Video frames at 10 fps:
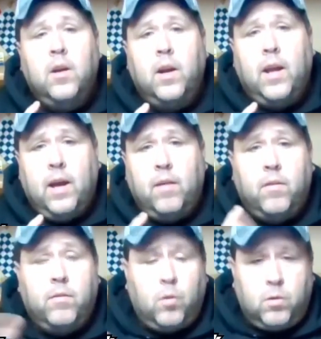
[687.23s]
You're going to
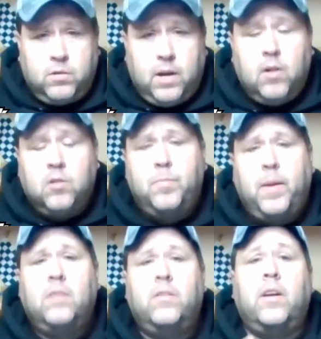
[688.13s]
have, of course, Terrence
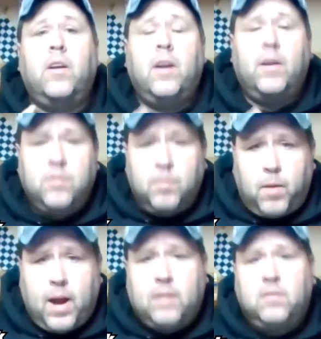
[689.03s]
Spacex. You're going to
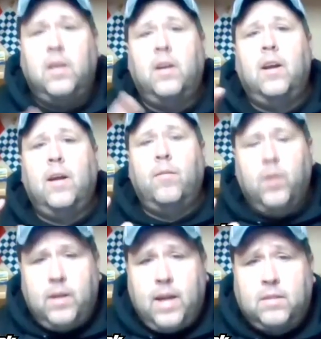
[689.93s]
have Sobrasky. You're going
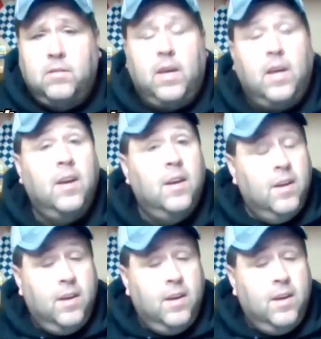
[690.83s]
to have Radetsky.